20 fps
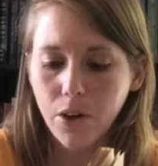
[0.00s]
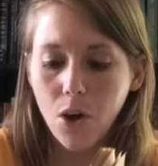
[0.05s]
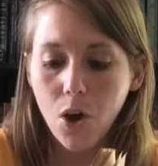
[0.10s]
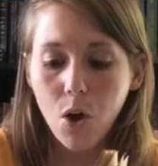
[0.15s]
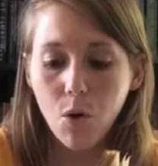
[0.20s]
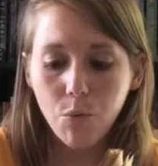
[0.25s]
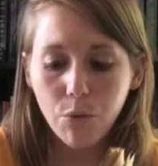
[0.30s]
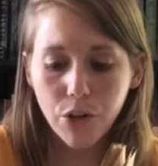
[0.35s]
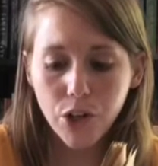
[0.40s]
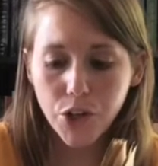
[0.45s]

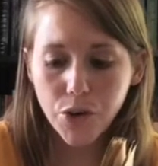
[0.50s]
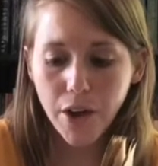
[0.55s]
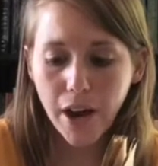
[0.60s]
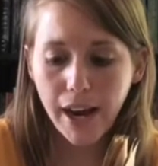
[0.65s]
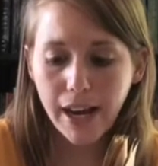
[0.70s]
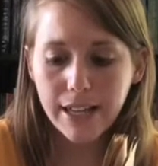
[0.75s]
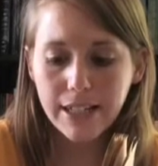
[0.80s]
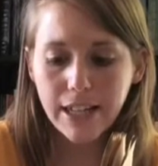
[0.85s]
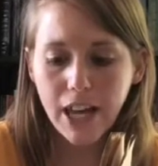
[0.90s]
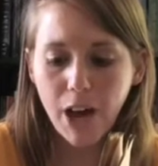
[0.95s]
"We're
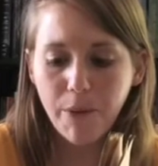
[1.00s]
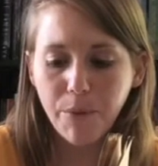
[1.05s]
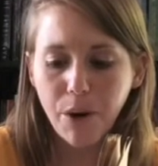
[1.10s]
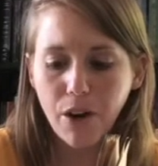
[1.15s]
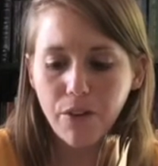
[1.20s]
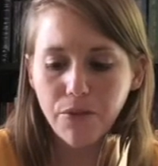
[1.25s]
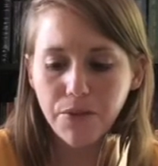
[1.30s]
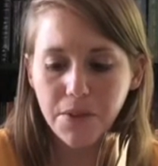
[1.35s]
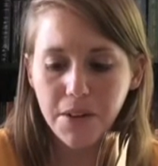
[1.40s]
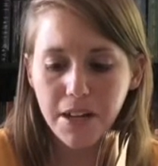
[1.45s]
trying to help
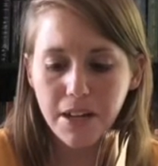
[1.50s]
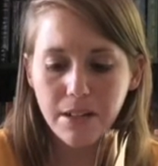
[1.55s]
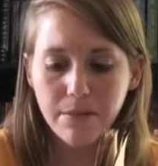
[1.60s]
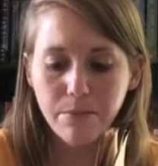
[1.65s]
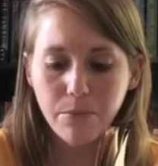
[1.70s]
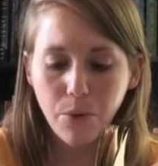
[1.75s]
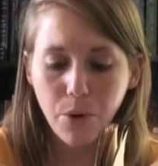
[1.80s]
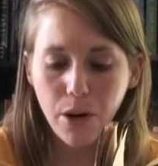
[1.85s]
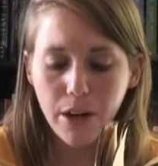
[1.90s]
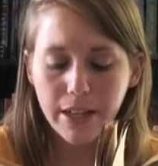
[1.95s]
our friend
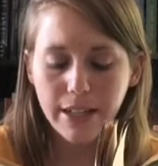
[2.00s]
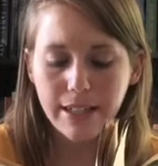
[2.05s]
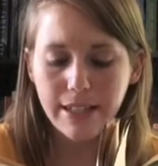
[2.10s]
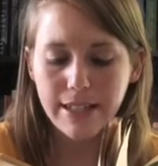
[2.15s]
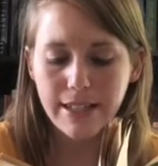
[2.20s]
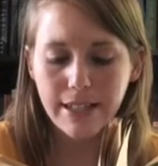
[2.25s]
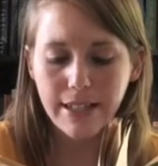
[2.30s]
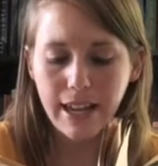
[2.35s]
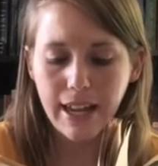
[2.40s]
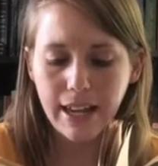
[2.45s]
Morgan,"
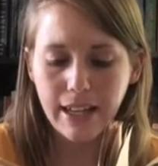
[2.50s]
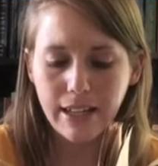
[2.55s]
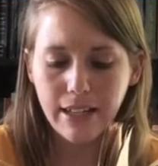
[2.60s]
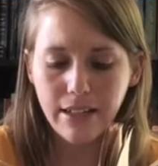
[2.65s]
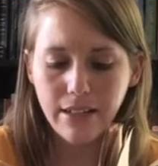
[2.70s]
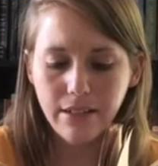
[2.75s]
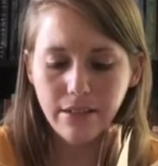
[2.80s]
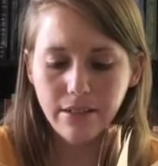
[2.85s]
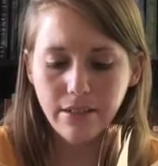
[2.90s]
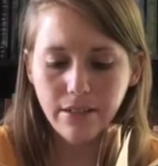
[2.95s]
said
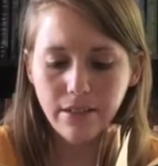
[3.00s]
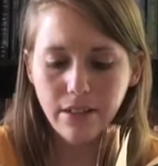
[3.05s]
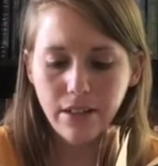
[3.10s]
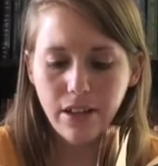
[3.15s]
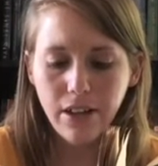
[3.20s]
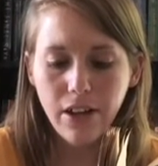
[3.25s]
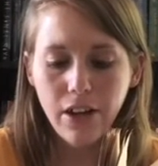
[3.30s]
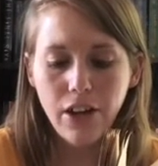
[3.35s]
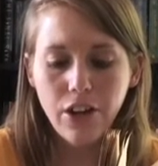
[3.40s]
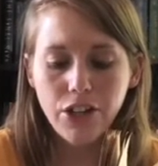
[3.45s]
Annie.
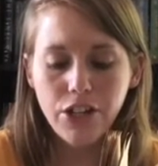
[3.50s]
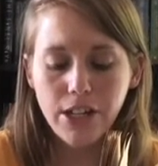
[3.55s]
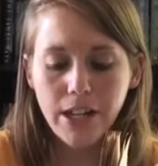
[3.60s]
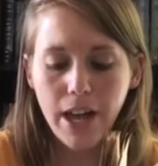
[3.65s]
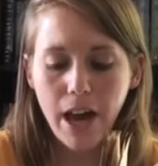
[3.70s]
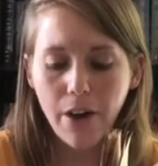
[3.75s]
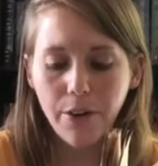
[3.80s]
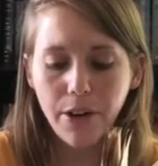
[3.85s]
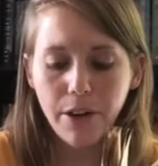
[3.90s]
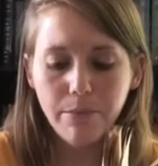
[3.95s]
She
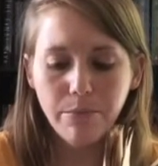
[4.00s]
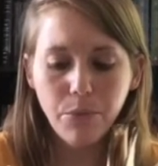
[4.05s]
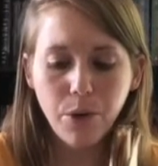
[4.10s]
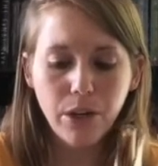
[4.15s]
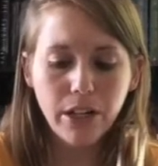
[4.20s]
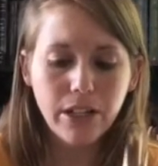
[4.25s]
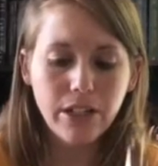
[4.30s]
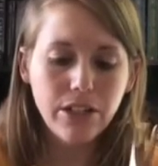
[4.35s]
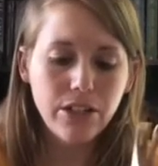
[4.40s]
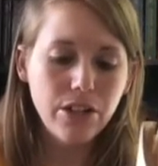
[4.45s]
held up
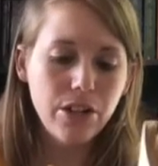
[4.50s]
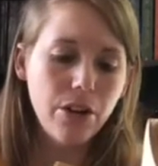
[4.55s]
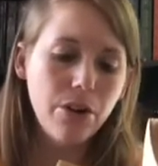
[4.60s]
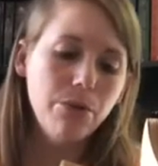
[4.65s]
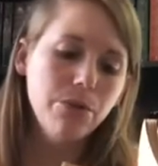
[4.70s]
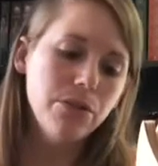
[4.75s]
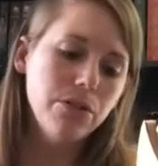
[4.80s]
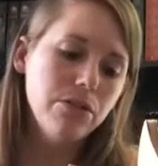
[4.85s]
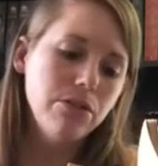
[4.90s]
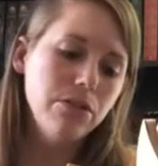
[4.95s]
Morgan's
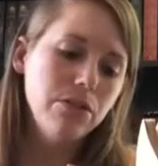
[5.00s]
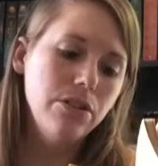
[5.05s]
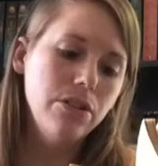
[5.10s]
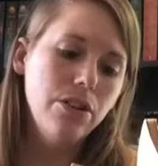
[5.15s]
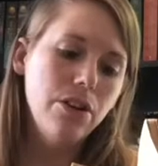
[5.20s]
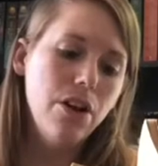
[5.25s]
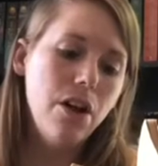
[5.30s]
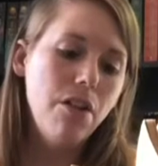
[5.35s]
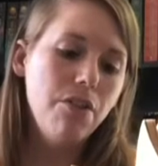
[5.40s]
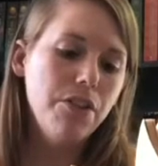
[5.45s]
note.
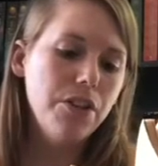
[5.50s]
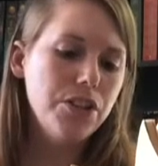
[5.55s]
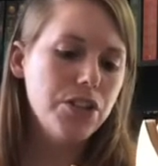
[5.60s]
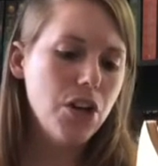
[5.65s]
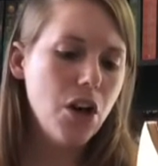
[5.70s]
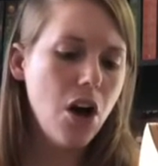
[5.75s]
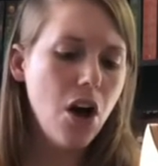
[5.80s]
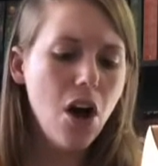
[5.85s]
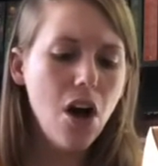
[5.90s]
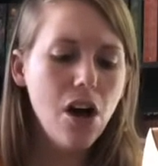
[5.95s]
The
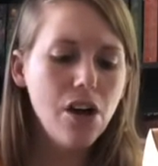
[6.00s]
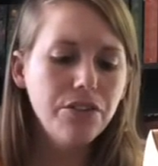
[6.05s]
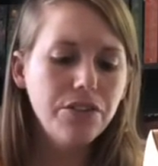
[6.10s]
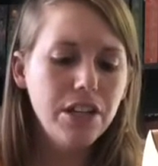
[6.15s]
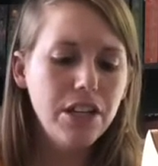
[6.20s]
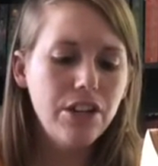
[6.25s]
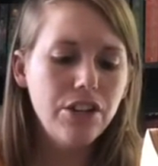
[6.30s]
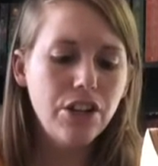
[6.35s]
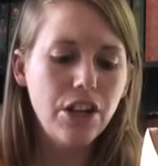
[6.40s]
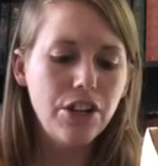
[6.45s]
tall
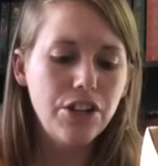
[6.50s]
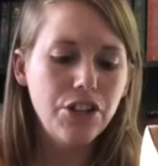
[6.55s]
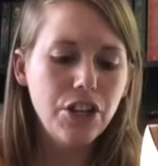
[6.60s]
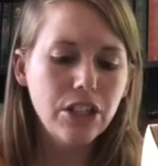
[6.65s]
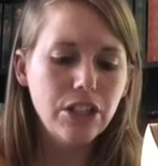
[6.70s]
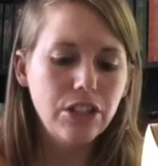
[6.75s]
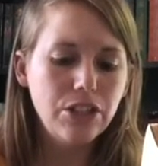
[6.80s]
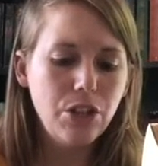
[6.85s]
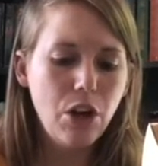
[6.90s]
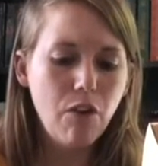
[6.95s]
ninja took
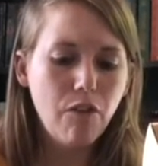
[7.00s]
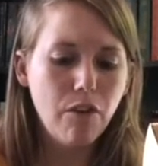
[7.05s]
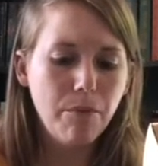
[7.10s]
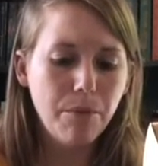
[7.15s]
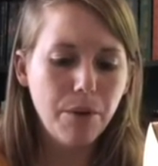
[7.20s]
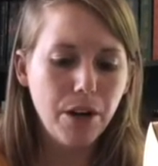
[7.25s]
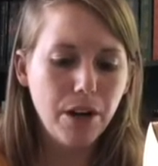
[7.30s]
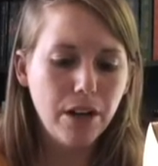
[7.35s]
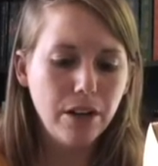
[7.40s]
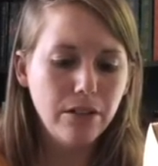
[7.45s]
the note from
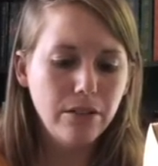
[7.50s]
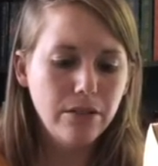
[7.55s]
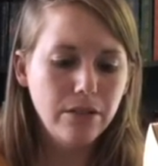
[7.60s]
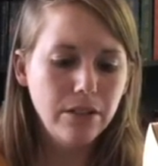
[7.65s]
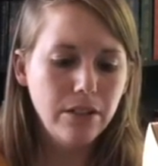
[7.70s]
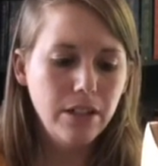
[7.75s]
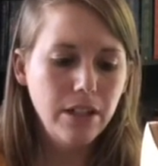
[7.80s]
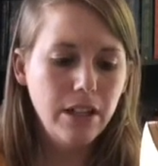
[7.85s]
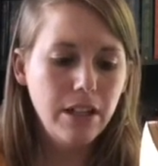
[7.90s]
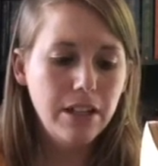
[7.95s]
her.
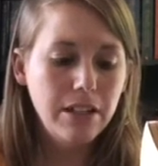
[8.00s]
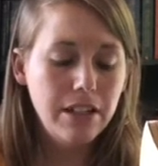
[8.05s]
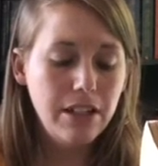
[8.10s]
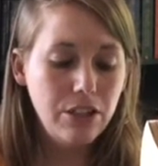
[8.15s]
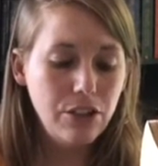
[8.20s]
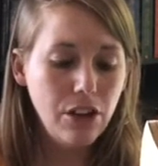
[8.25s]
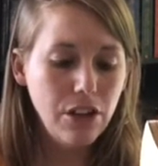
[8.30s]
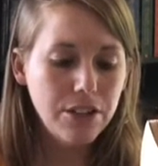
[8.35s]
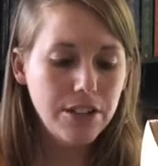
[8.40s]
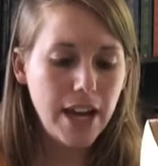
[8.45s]
He
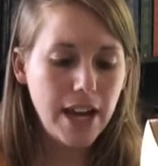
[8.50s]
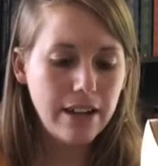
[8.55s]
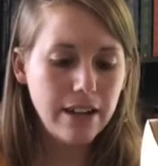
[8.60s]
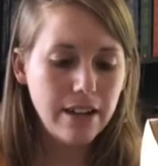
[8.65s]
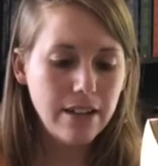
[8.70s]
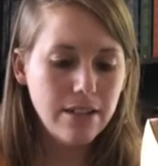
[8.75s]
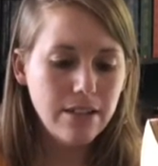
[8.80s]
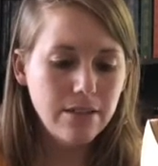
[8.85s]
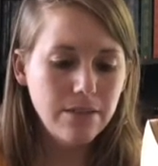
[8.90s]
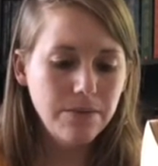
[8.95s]
looked at
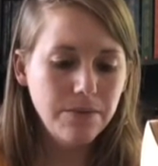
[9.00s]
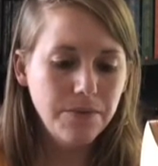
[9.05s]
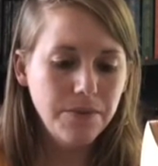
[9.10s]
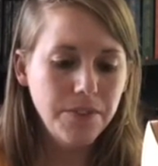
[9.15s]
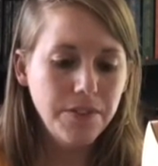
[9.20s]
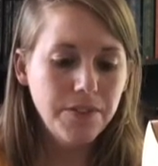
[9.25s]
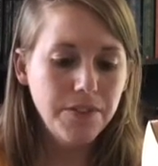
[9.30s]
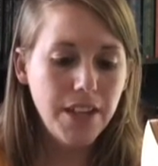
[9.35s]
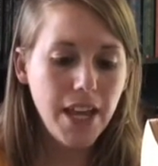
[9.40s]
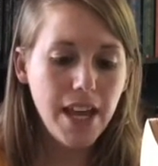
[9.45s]
it.
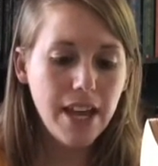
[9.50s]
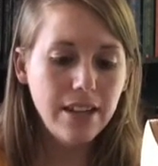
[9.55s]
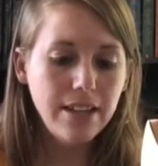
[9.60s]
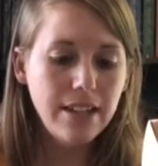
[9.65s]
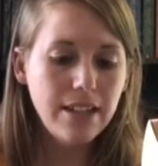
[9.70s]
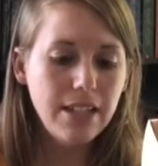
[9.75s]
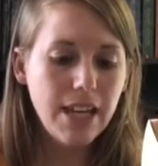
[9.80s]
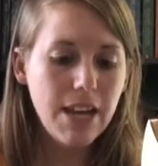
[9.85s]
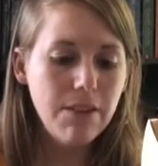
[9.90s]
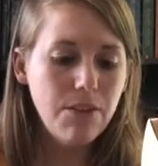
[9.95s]
Then he
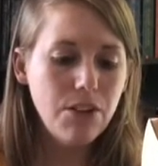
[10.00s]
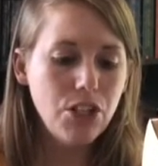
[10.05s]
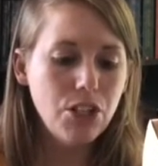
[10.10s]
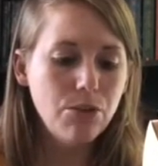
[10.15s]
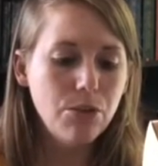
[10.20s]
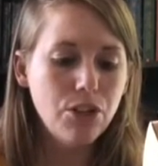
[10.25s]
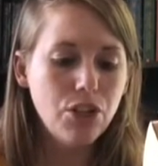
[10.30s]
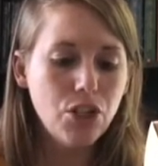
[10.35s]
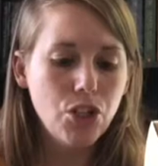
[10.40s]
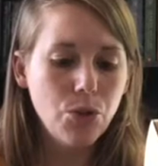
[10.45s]
gave it to
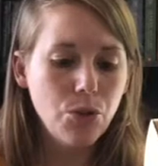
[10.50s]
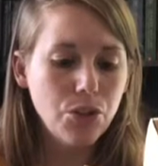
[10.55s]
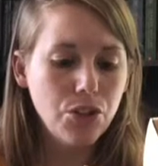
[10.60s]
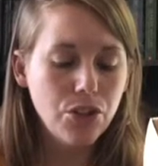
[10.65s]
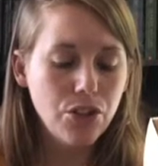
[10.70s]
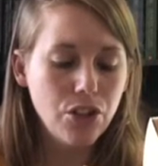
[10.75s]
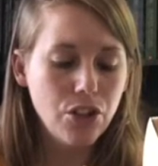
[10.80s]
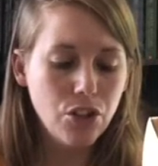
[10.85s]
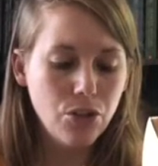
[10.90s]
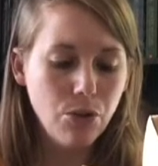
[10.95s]
the short
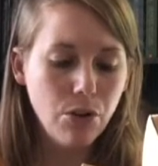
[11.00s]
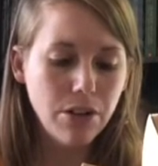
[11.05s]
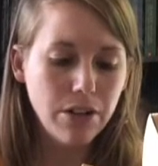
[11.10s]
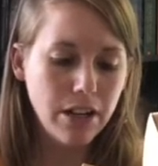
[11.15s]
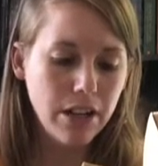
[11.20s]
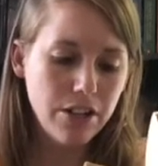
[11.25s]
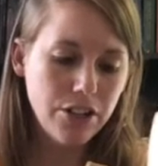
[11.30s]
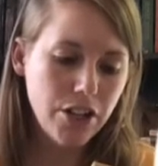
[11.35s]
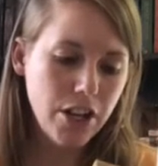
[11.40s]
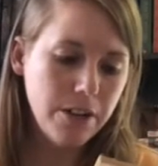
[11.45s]

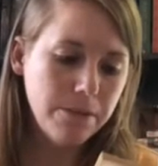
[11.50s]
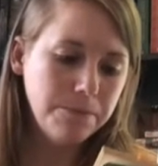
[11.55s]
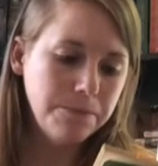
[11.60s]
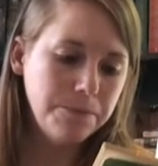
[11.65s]
ninja.